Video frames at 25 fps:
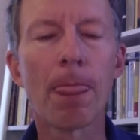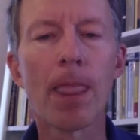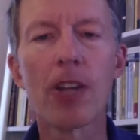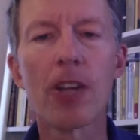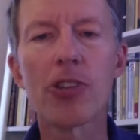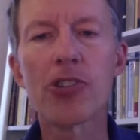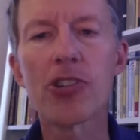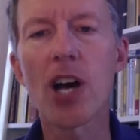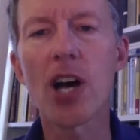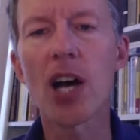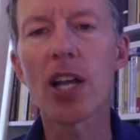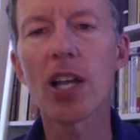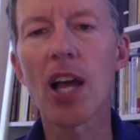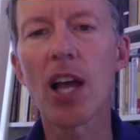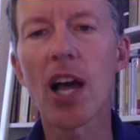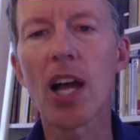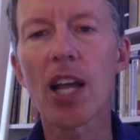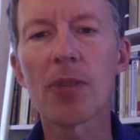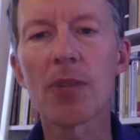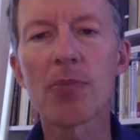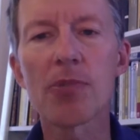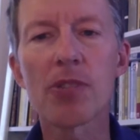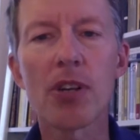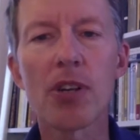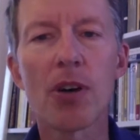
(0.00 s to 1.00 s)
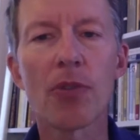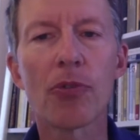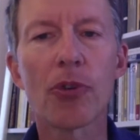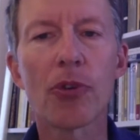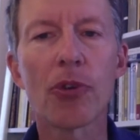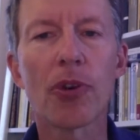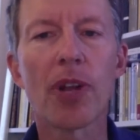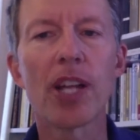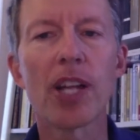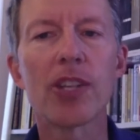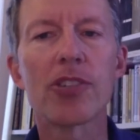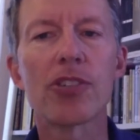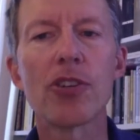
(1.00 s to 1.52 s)
John Locke himself
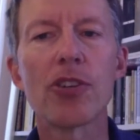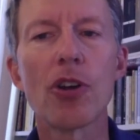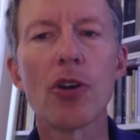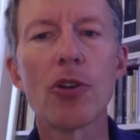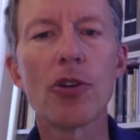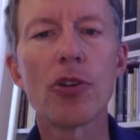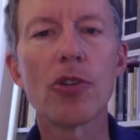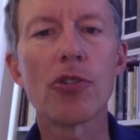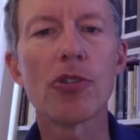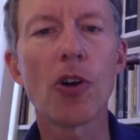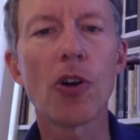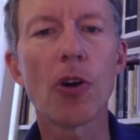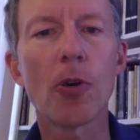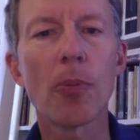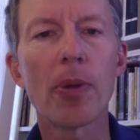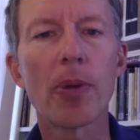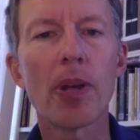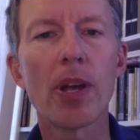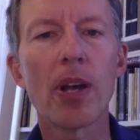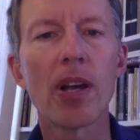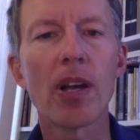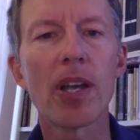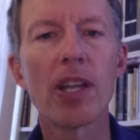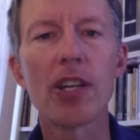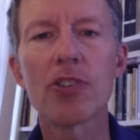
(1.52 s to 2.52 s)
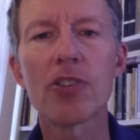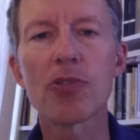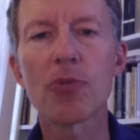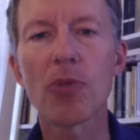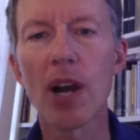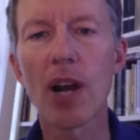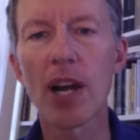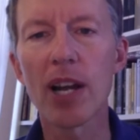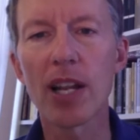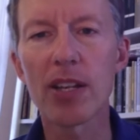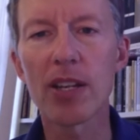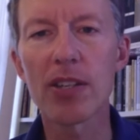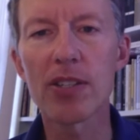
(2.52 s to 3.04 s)
creates no utopia in his
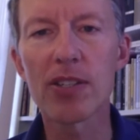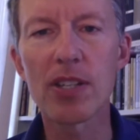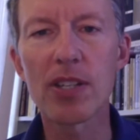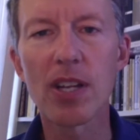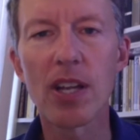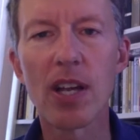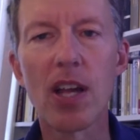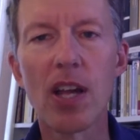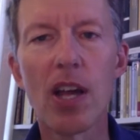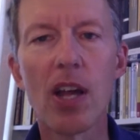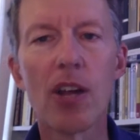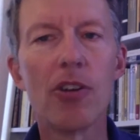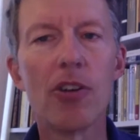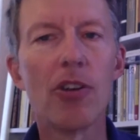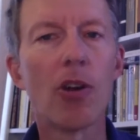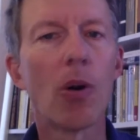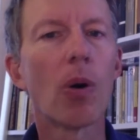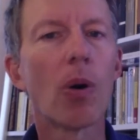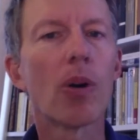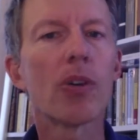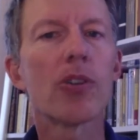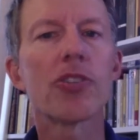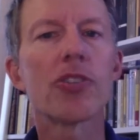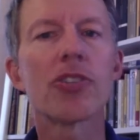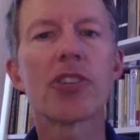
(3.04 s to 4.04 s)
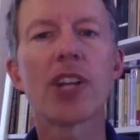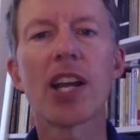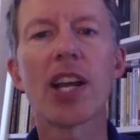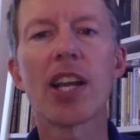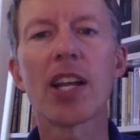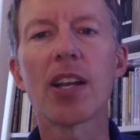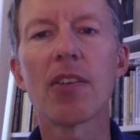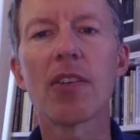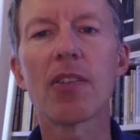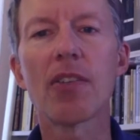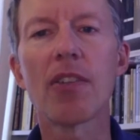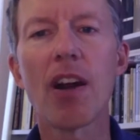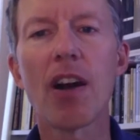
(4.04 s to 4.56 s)
writings, no
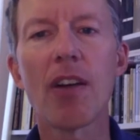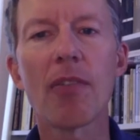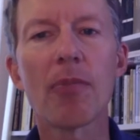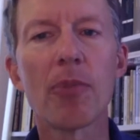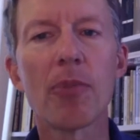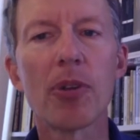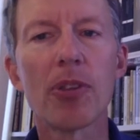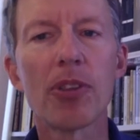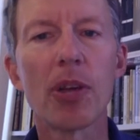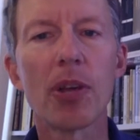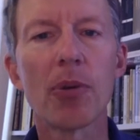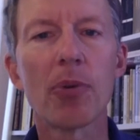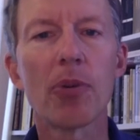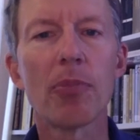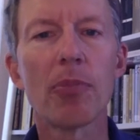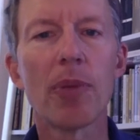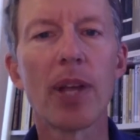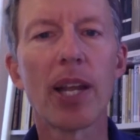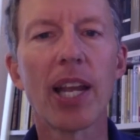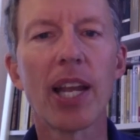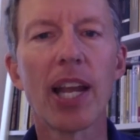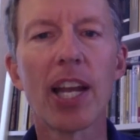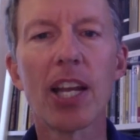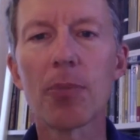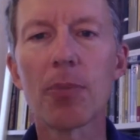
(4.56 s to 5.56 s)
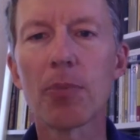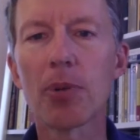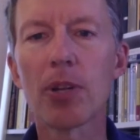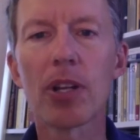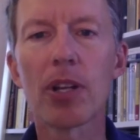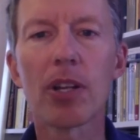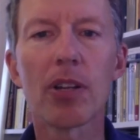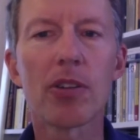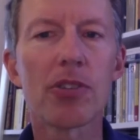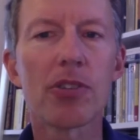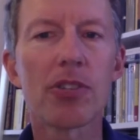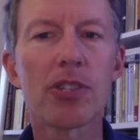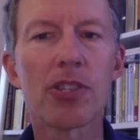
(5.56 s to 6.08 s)
understanding of government that would make any
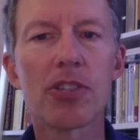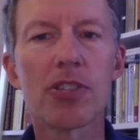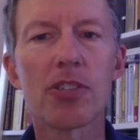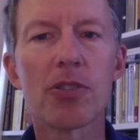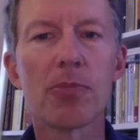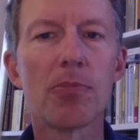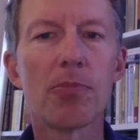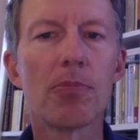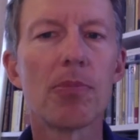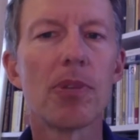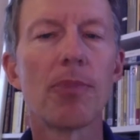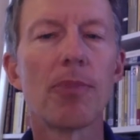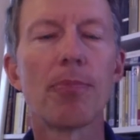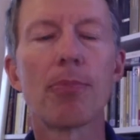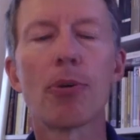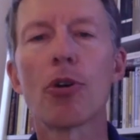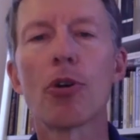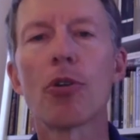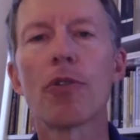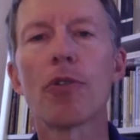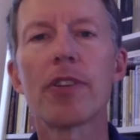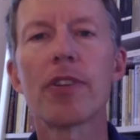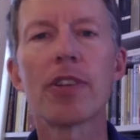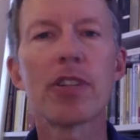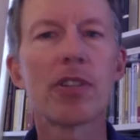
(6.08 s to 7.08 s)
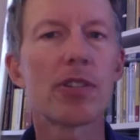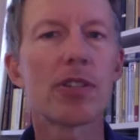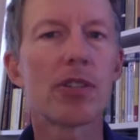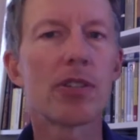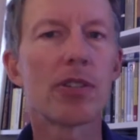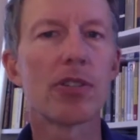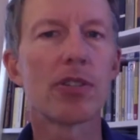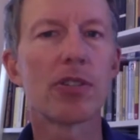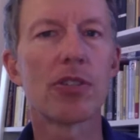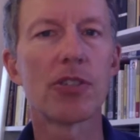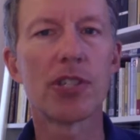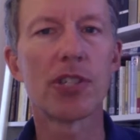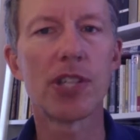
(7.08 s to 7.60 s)
political system impervious
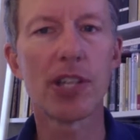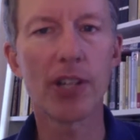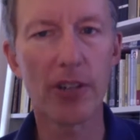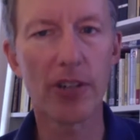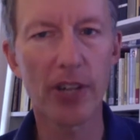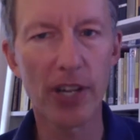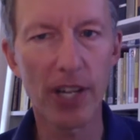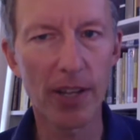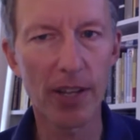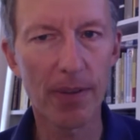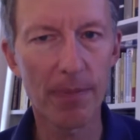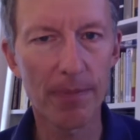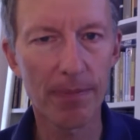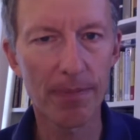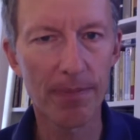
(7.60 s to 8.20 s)
to tyranny.